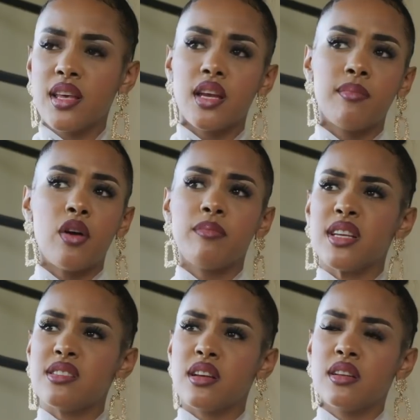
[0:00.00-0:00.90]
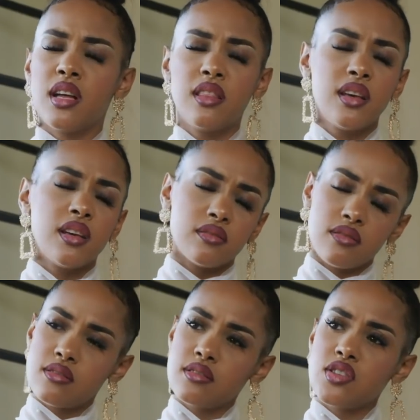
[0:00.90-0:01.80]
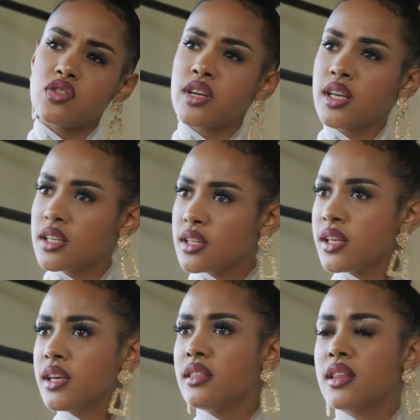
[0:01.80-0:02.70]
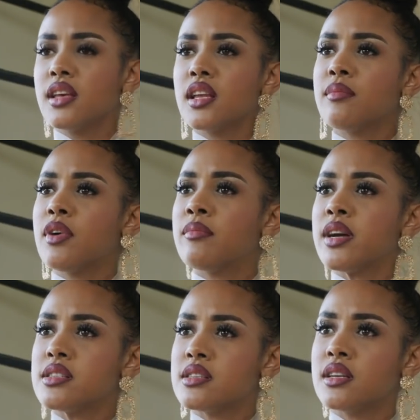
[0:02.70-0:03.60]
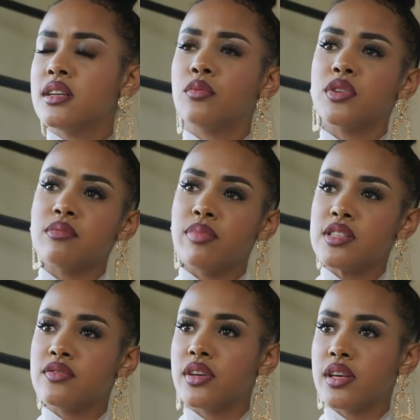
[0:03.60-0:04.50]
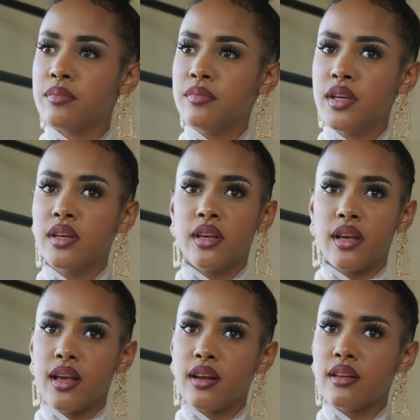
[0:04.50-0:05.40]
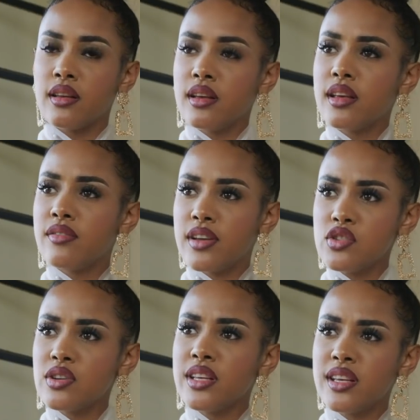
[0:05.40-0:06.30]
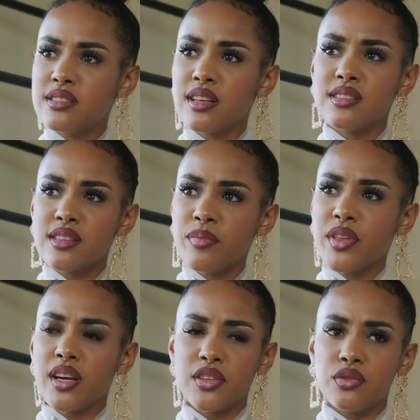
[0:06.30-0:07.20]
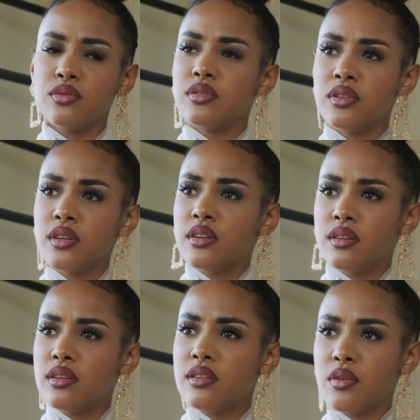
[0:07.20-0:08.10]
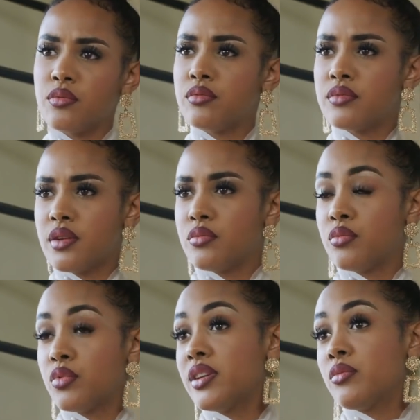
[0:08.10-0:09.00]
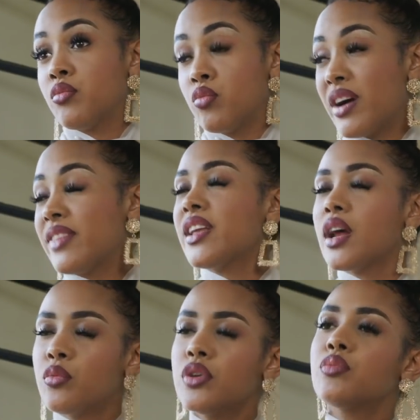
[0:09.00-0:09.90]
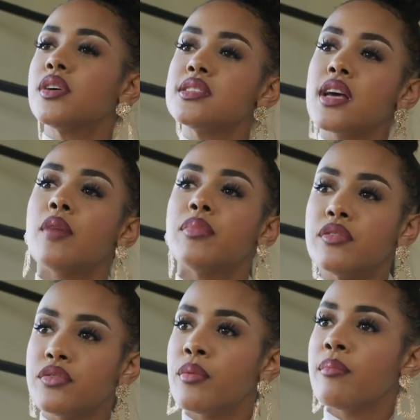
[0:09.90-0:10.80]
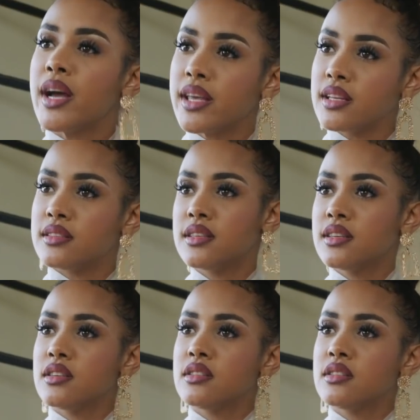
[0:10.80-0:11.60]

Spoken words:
thinking about my son, nothing else, strictly thinking about my son and what's best for him. And eventually, yes, that's something I do that I would want to happen from my end.